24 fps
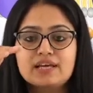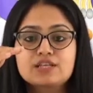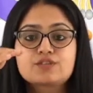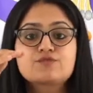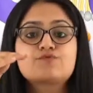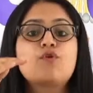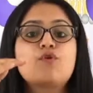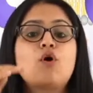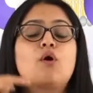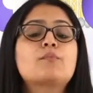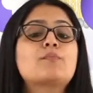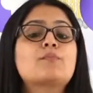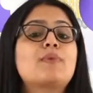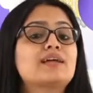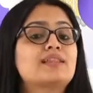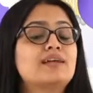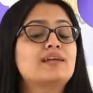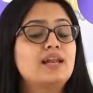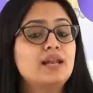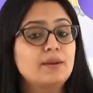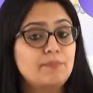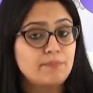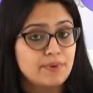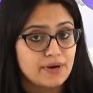is formed by the
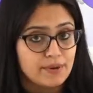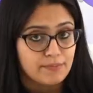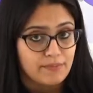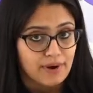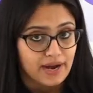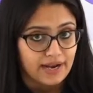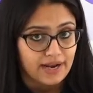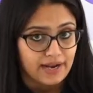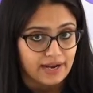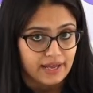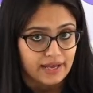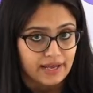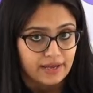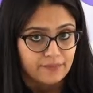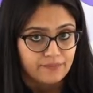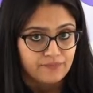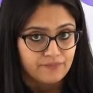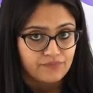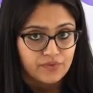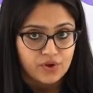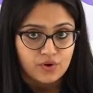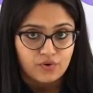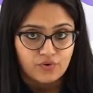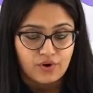lipid bilayer,
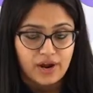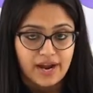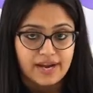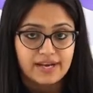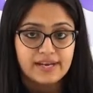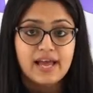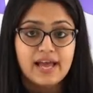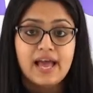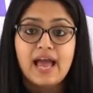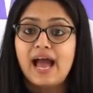right?